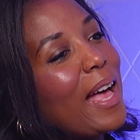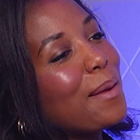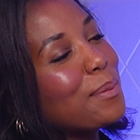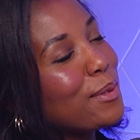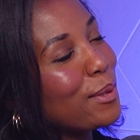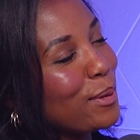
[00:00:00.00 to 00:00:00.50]

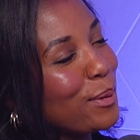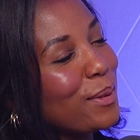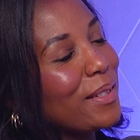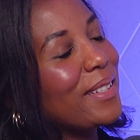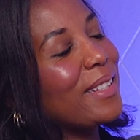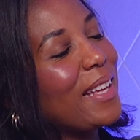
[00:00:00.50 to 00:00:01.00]

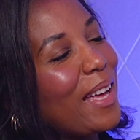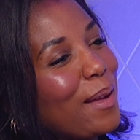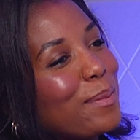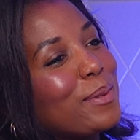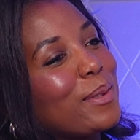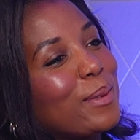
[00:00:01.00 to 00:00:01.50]
absolutely.
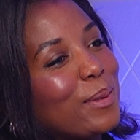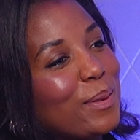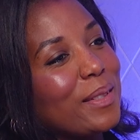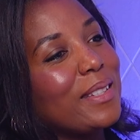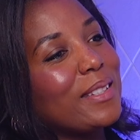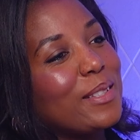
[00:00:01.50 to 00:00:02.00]

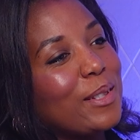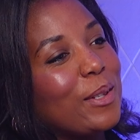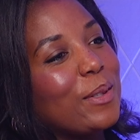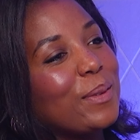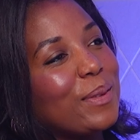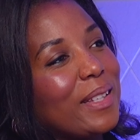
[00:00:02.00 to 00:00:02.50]
Absolutely.
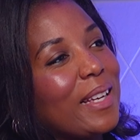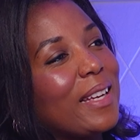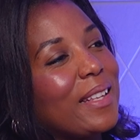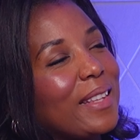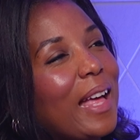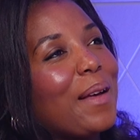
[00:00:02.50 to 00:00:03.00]
So
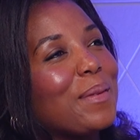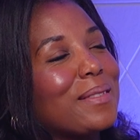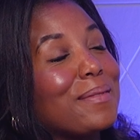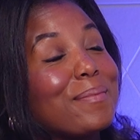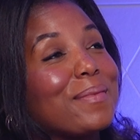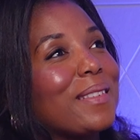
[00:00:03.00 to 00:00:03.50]
yeah, I
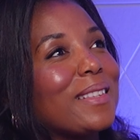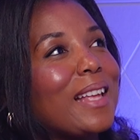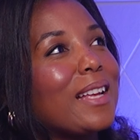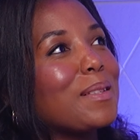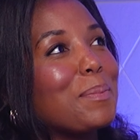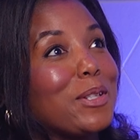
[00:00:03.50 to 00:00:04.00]
was
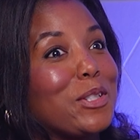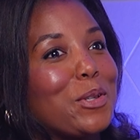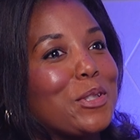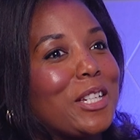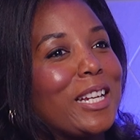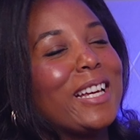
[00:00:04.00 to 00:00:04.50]
not to be
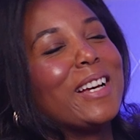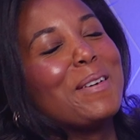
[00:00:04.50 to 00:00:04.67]
churchy,